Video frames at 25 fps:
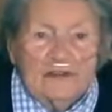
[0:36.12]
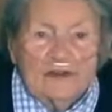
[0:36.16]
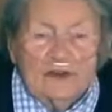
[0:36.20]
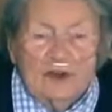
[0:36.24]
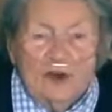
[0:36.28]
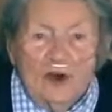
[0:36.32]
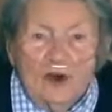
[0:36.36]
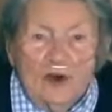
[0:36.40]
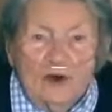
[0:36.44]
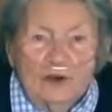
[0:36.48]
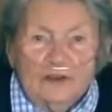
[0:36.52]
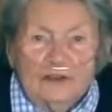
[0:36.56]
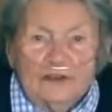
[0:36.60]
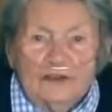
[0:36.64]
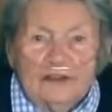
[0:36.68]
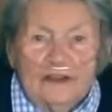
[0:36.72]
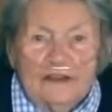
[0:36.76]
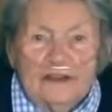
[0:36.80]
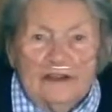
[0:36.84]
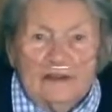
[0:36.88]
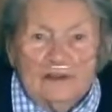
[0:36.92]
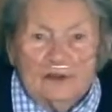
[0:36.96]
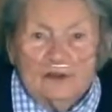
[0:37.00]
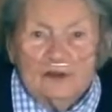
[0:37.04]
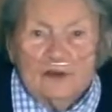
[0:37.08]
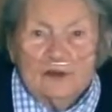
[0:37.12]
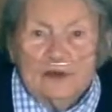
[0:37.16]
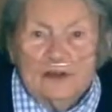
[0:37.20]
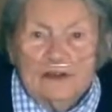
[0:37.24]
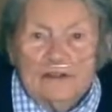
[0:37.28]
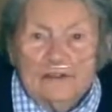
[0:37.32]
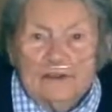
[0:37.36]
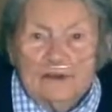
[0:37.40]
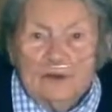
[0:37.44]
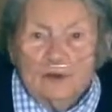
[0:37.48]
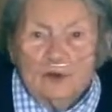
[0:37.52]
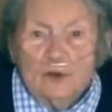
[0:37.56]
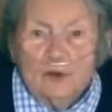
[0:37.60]
the gardening,
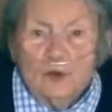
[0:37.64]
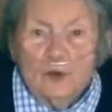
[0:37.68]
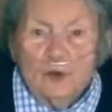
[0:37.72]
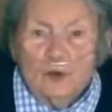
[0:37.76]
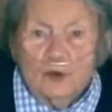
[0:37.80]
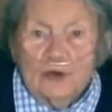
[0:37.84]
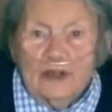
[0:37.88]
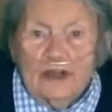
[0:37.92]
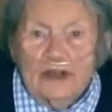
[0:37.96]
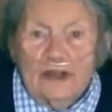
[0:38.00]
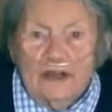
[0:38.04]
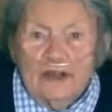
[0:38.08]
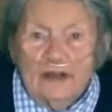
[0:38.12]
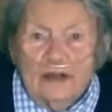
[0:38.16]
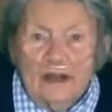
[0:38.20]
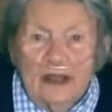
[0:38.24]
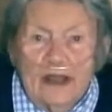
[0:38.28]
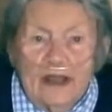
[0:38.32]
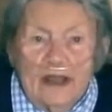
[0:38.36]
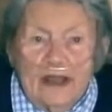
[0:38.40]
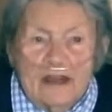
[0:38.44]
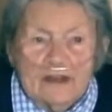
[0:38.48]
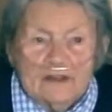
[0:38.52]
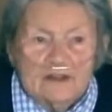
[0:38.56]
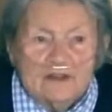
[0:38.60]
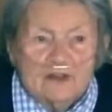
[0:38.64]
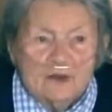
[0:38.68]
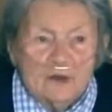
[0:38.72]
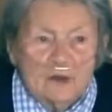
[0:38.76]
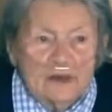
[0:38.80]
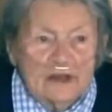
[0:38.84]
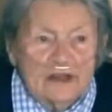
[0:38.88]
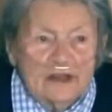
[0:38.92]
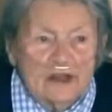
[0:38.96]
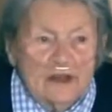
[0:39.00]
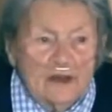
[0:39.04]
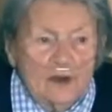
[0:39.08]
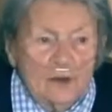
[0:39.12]
doing the cooking,
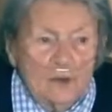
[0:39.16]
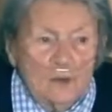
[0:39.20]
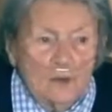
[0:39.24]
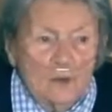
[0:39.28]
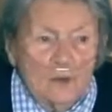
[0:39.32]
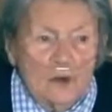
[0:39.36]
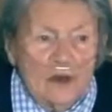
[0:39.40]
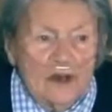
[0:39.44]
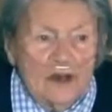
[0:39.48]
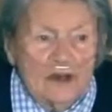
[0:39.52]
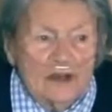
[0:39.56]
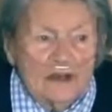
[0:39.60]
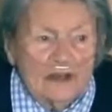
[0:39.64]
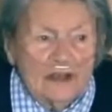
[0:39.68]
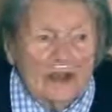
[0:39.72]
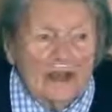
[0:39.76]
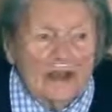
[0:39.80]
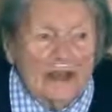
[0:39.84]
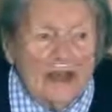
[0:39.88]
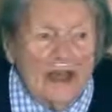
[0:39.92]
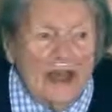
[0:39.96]
doing her work.